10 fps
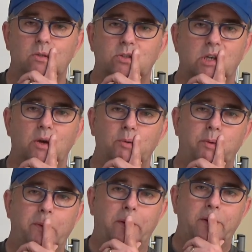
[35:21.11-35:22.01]
so,
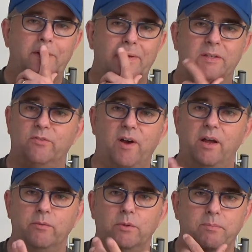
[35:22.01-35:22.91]
that's
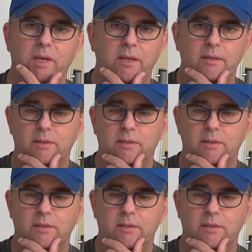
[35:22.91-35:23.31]
fine with me.